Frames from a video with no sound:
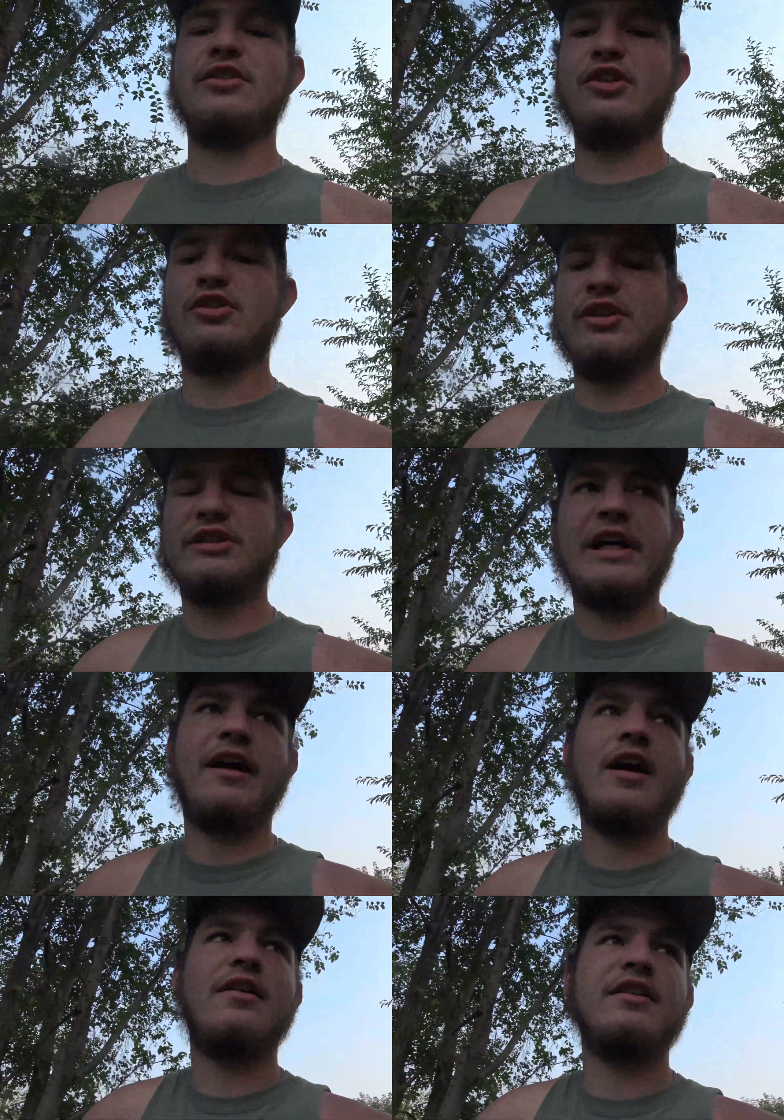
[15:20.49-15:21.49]
Usually it's like
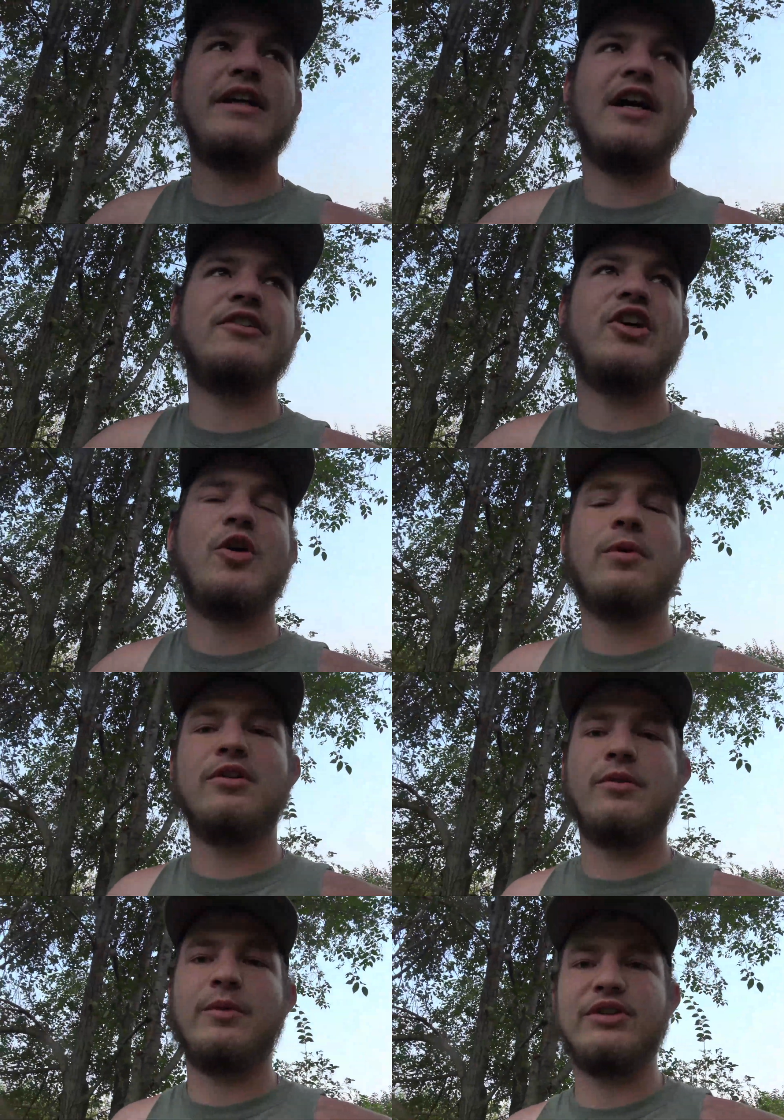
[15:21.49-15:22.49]
late October
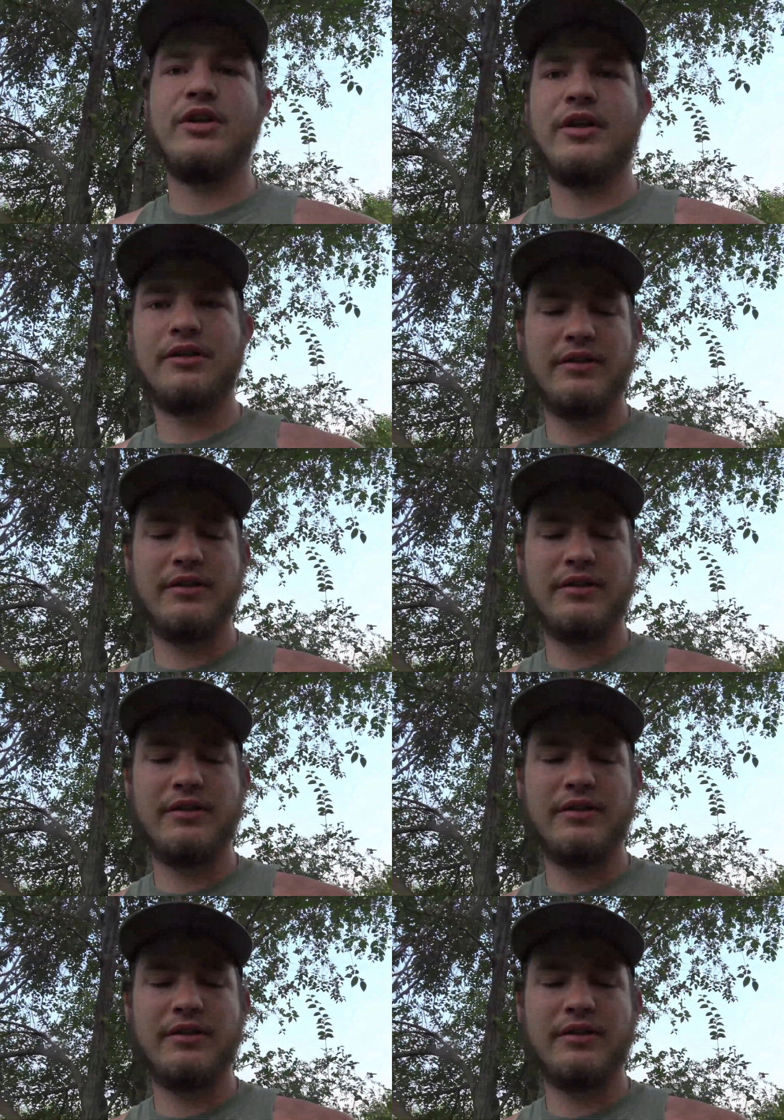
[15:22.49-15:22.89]
is when we start